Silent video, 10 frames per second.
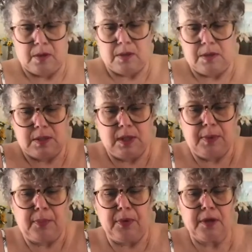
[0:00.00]
See,
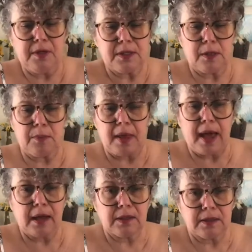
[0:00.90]
by putting these little
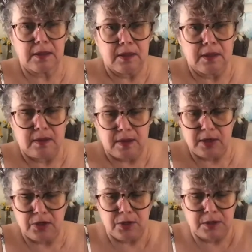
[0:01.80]
blacks, that
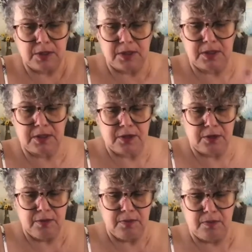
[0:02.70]
shows us the
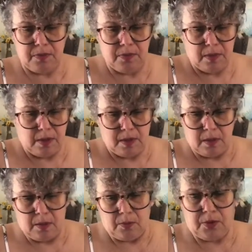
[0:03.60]
center.
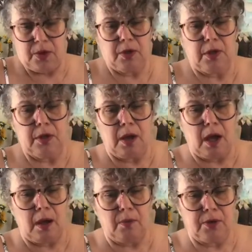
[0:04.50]
But you can,
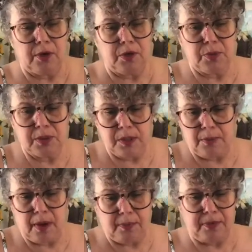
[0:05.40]
you're going to twist and
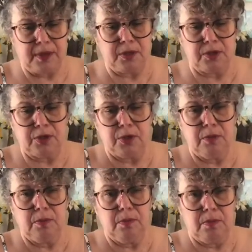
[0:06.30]
pop these too.
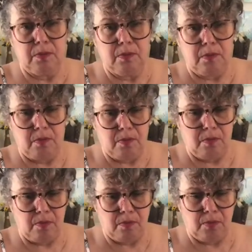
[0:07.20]

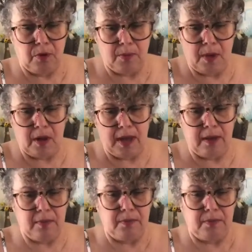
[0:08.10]
Pull them all out.